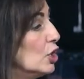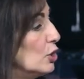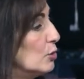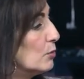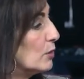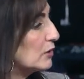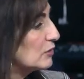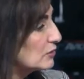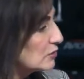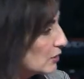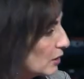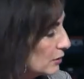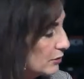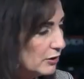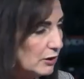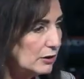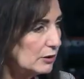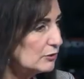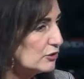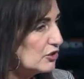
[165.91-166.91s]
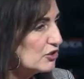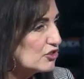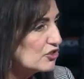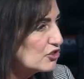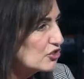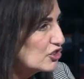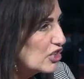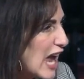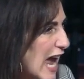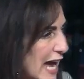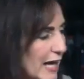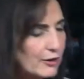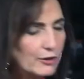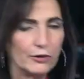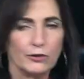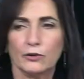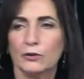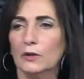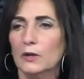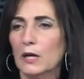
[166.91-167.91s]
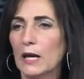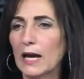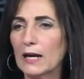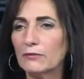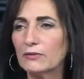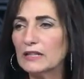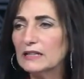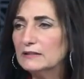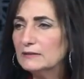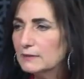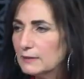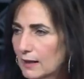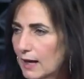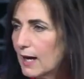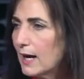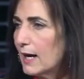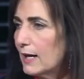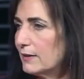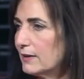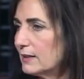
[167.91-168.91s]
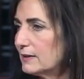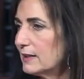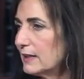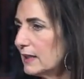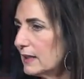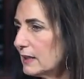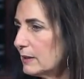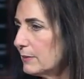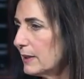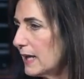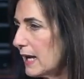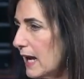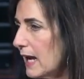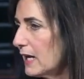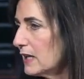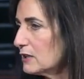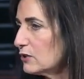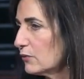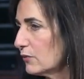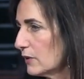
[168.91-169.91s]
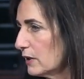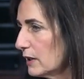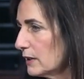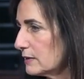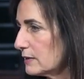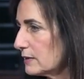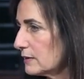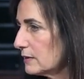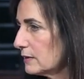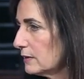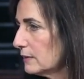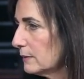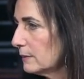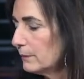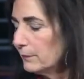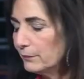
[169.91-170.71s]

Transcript: who will, uh, you know, just shatter every lie that the enemy has for us.